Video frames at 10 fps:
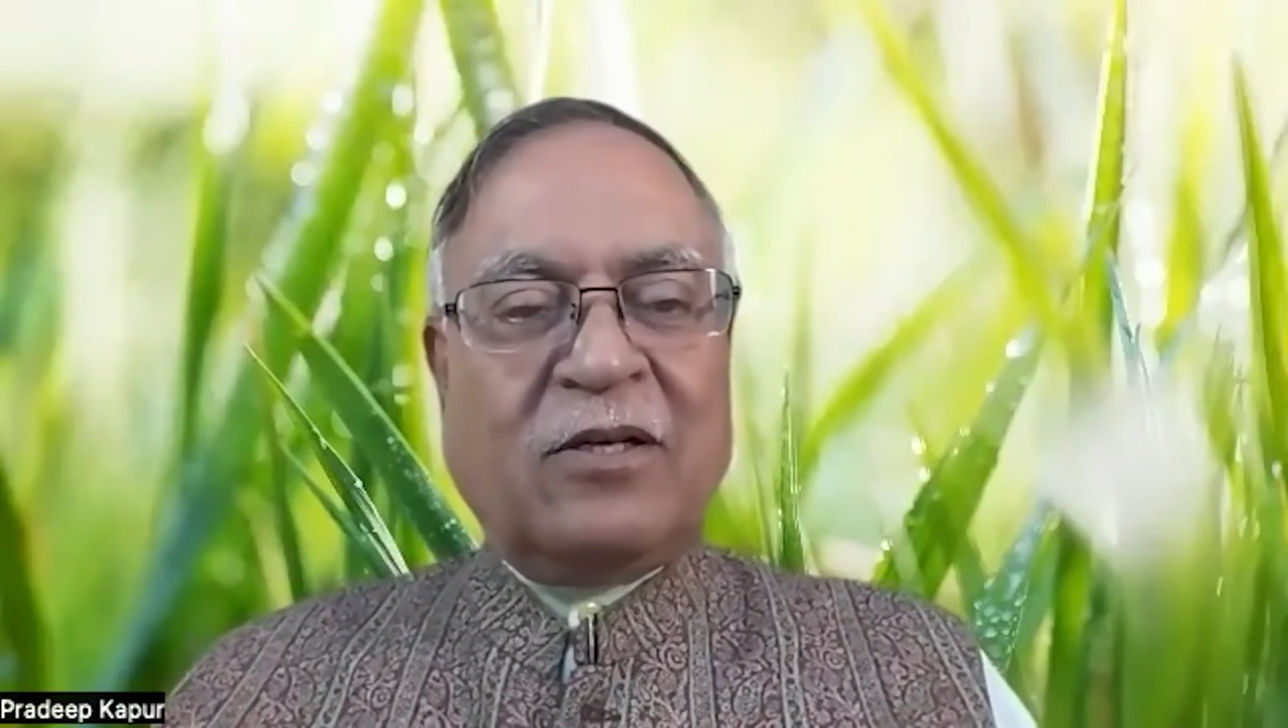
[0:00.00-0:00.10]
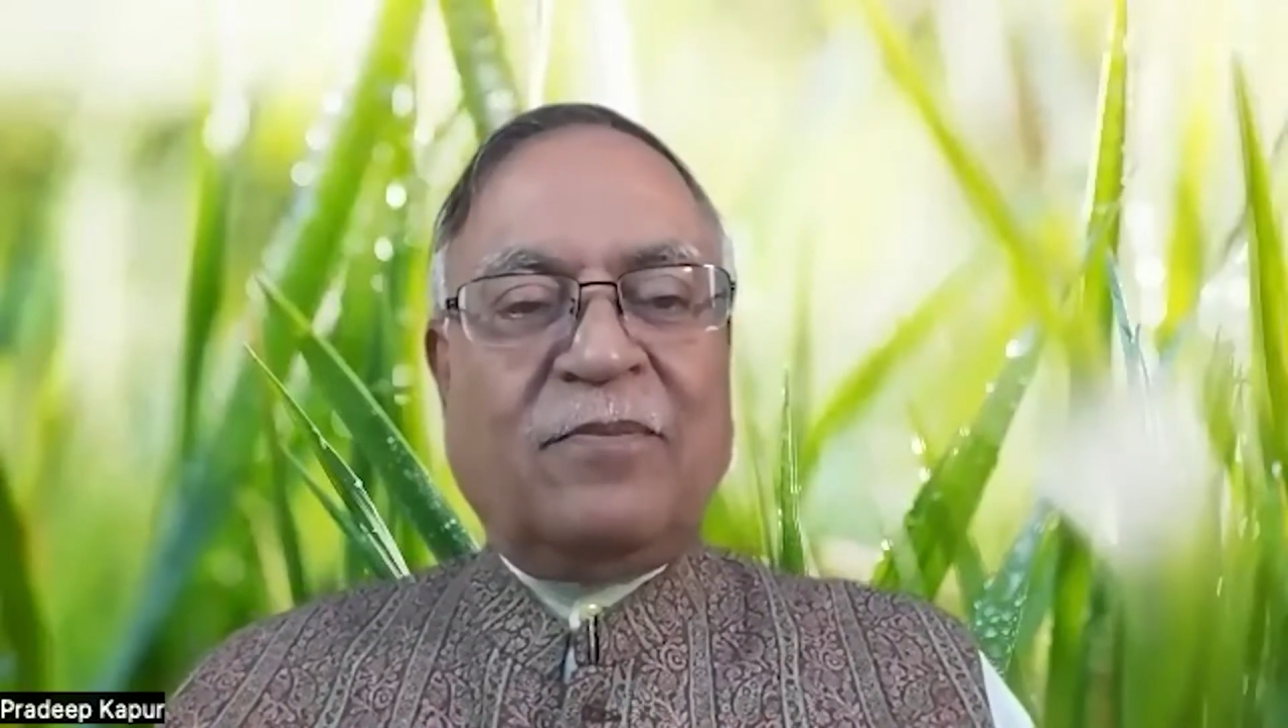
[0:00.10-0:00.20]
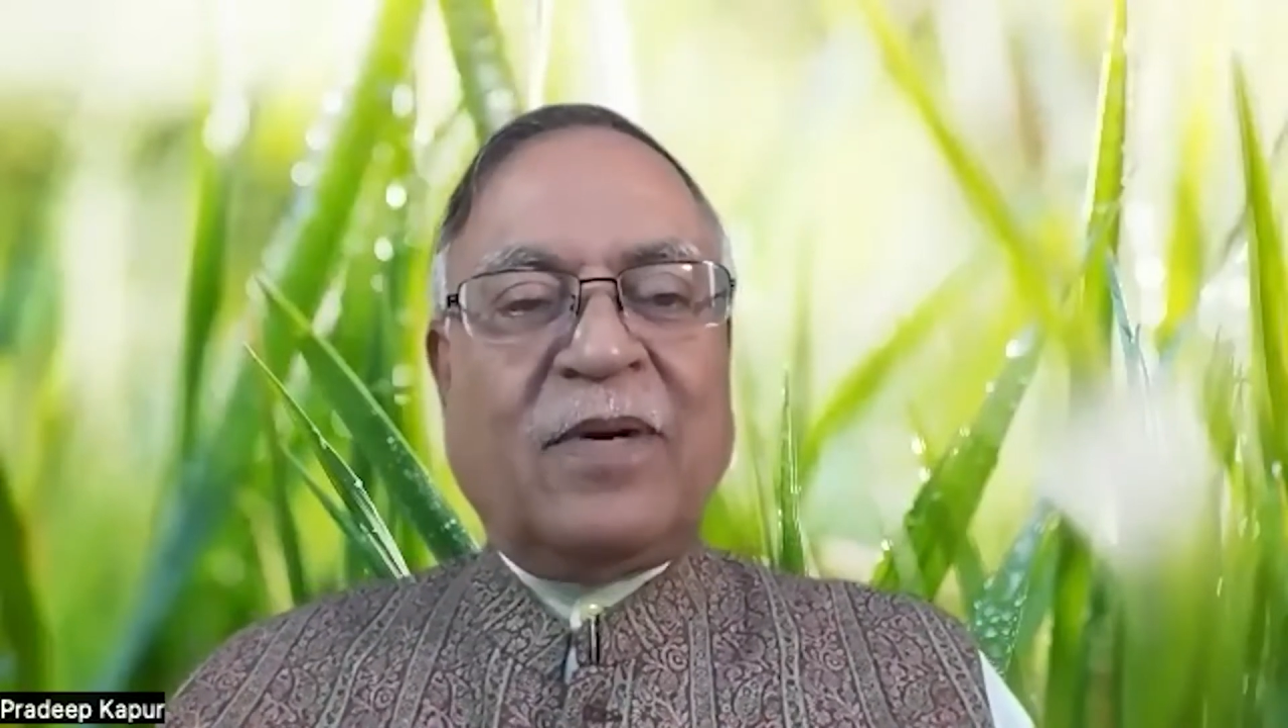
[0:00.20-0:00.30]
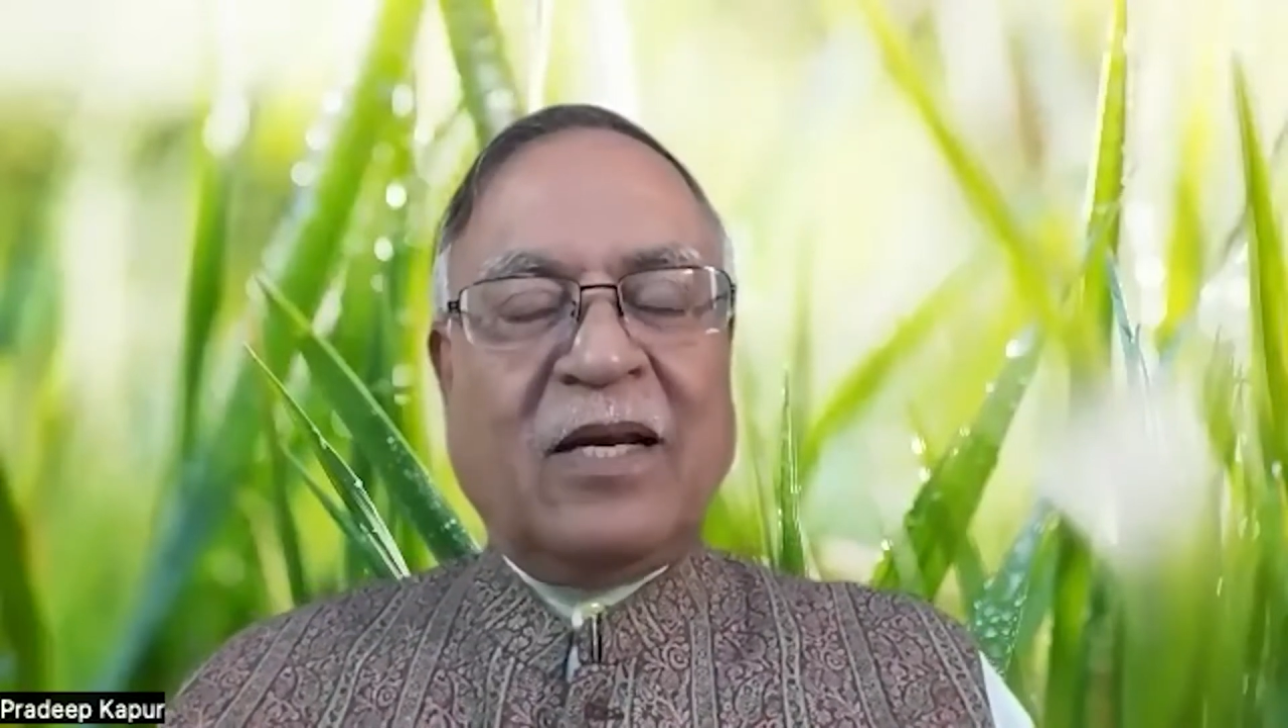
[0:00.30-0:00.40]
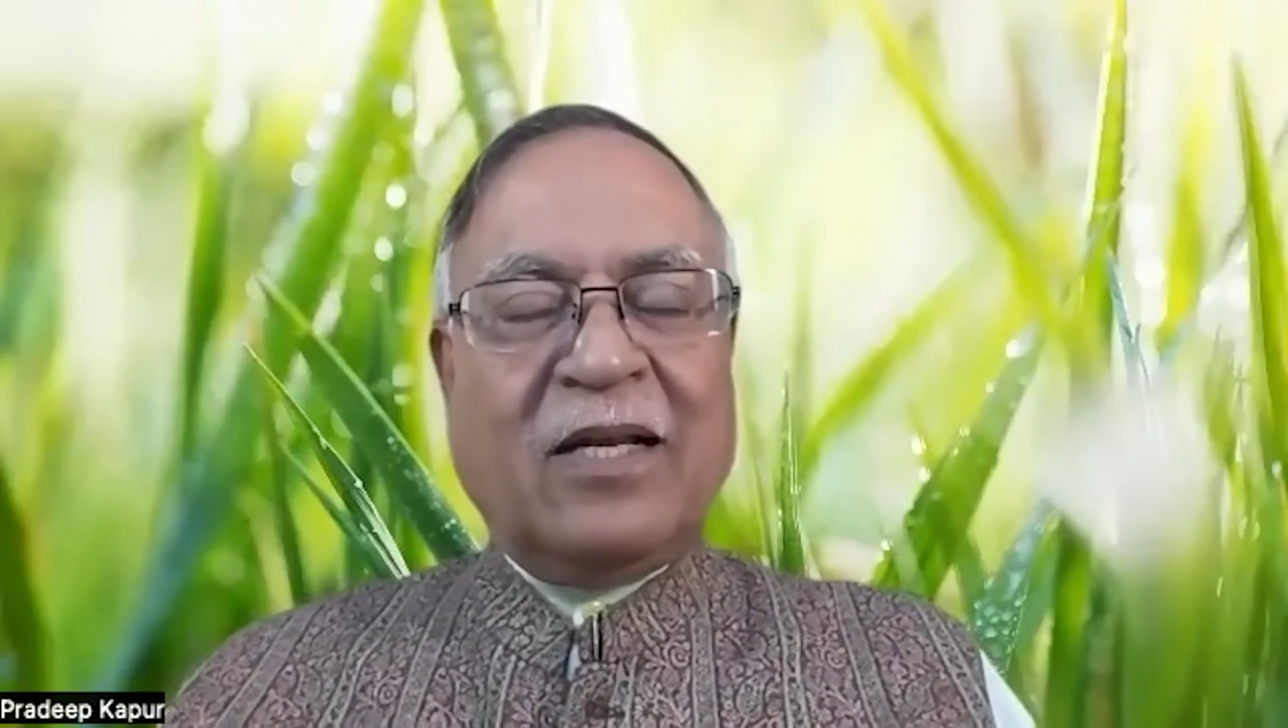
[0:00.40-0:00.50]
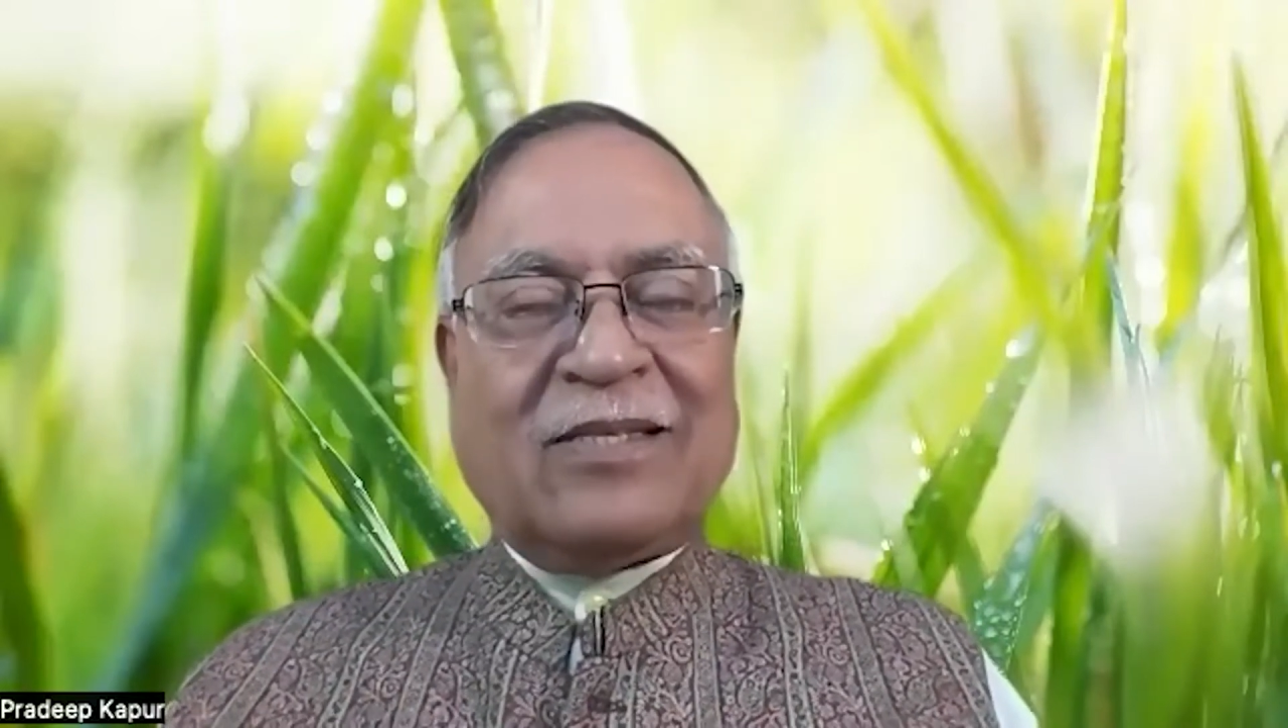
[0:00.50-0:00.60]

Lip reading: of Medical